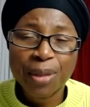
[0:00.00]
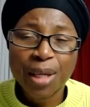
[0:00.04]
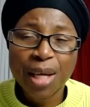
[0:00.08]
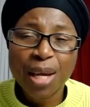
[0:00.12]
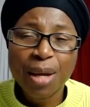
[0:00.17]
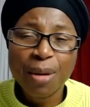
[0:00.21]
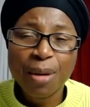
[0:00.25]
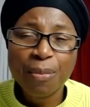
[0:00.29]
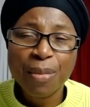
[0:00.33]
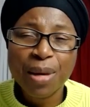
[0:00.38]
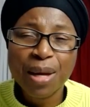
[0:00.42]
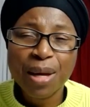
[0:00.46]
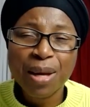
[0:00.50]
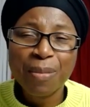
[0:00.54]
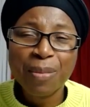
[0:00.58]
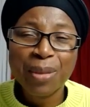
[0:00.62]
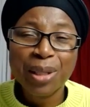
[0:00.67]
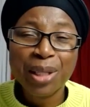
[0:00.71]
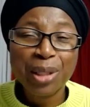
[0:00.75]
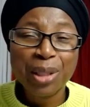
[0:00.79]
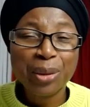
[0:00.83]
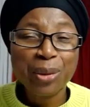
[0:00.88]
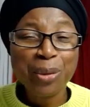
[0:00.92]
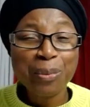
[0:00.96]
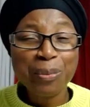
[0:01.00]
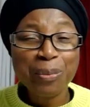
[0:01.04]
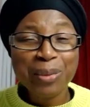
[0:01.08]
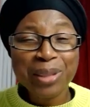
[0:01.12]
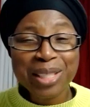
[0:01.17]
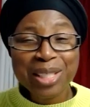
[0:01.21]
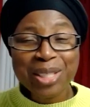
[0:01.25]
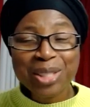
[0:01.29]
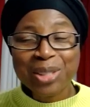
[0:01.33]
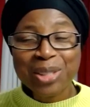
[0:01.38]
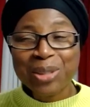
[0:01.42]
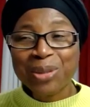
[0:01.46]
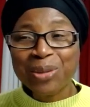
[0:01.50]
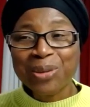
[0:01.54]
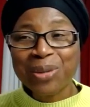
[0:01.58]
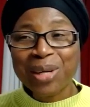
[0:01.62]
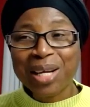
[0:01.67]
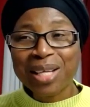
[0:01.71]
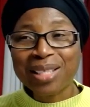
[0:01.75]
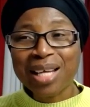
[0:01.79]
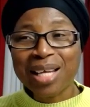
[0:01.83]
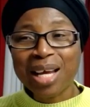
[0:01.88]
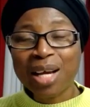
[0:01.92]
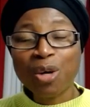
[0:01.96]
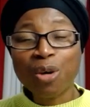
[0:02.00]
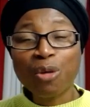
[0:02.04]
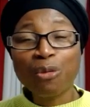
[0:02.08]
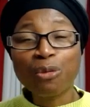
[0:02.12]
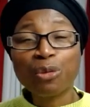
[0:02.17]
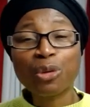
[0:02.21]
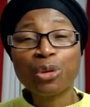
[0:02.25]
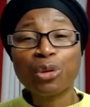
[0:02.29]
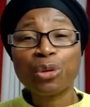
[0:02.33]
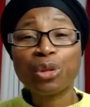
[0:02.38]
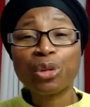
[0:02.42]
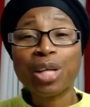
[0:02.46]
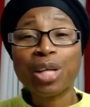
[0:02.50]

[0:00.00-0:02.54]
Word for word: Amen. May the Lord bless you. I thank God for your